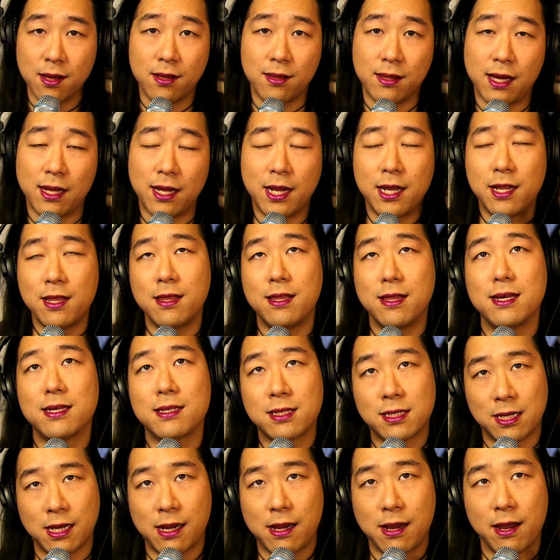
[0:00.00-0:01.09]
that in this
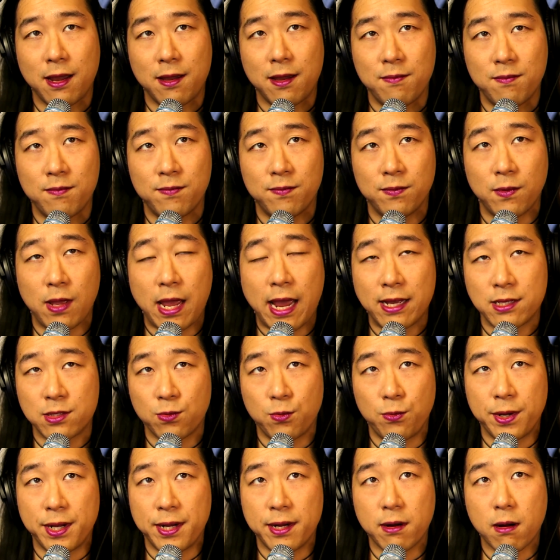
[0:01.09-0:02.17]
time, as
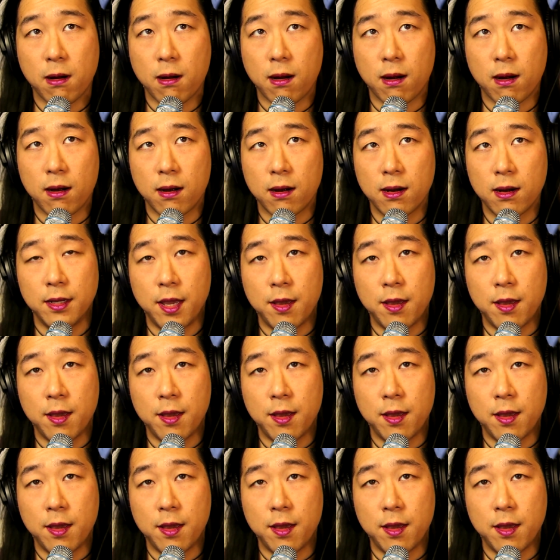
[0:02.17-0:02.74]
we are